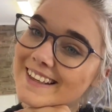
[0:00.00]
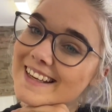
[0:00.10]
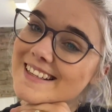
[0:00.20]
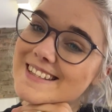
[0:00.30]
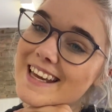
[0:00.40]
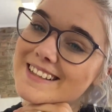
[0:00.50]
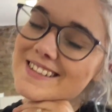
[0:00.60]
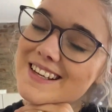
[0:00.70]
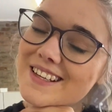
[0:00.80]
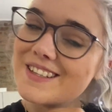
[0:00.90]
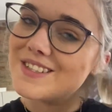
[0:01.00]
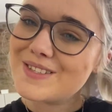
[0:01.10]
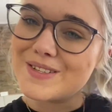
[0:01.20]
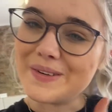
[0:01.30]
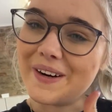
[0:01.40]
Let's get
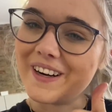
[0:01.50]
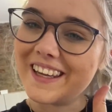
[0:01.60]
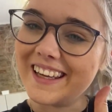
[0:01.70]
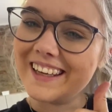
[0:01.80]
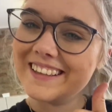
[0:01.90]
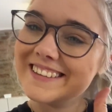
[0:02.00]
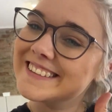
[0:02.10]
to working.